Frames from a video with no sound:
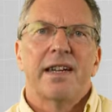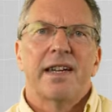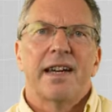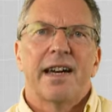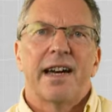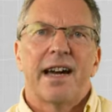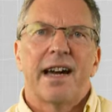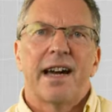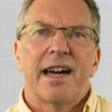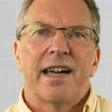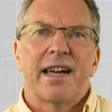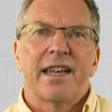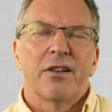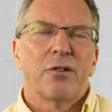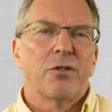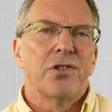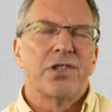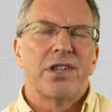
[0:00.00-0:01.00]
and
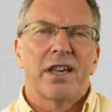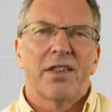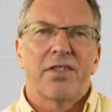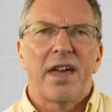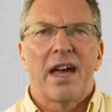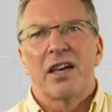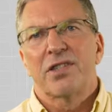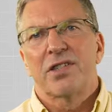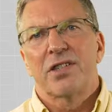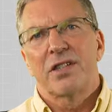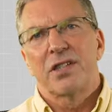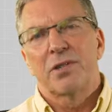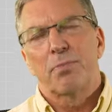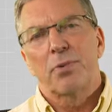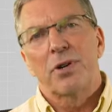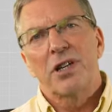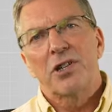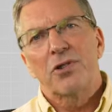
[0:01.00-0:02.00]
losing $1,000 is
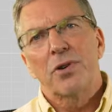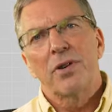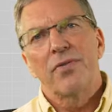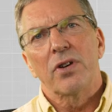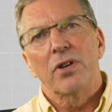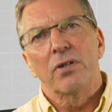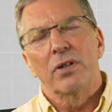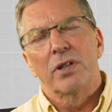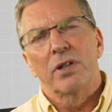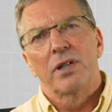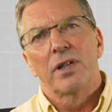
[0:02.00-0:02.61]
pretty trivial.